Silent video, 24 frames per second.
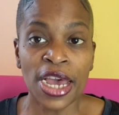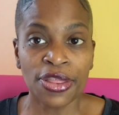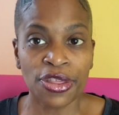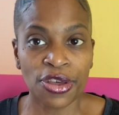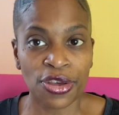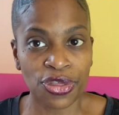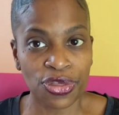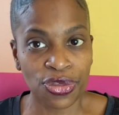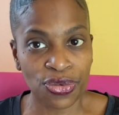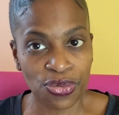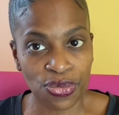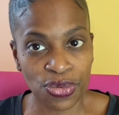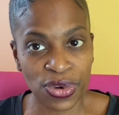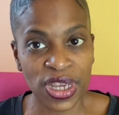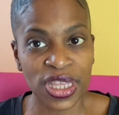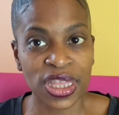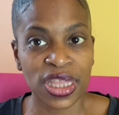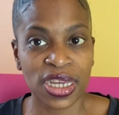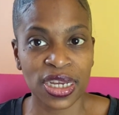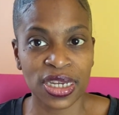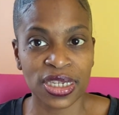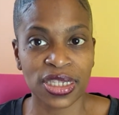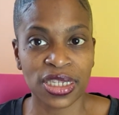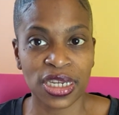there are three
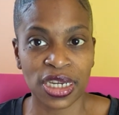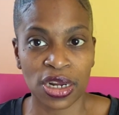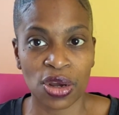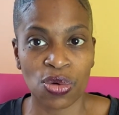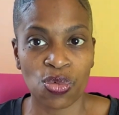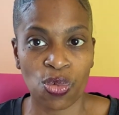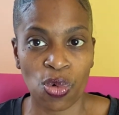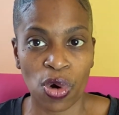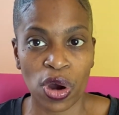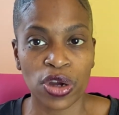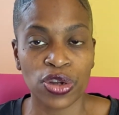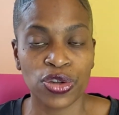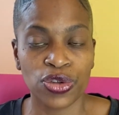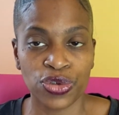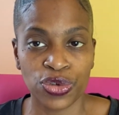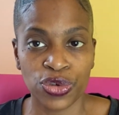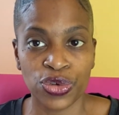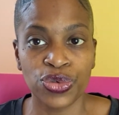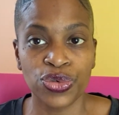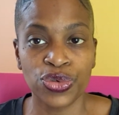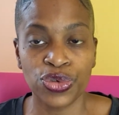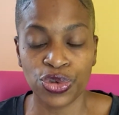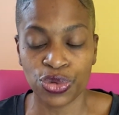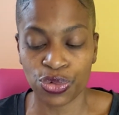things that I want
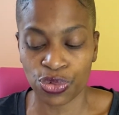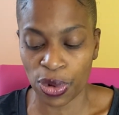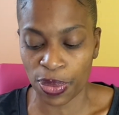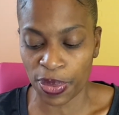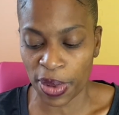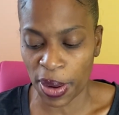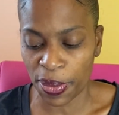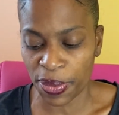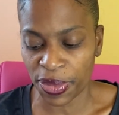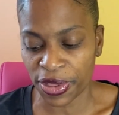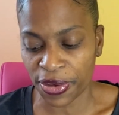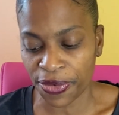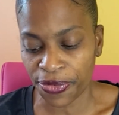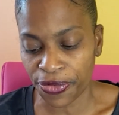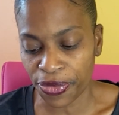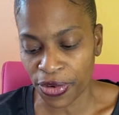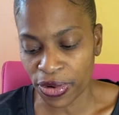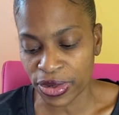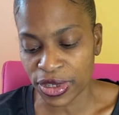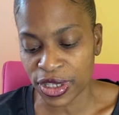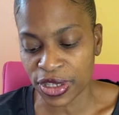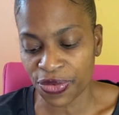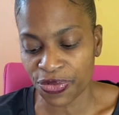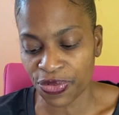you to remember. The
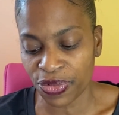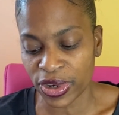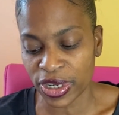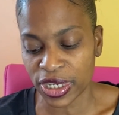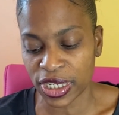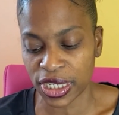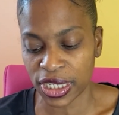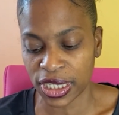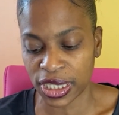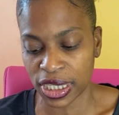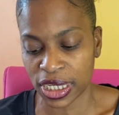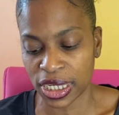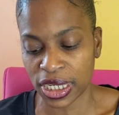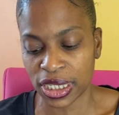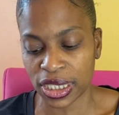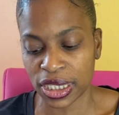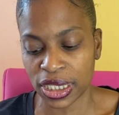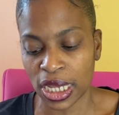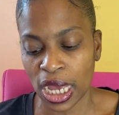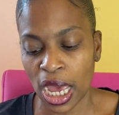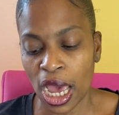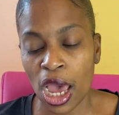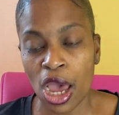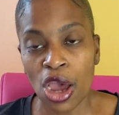first of which is
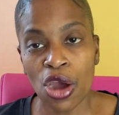this.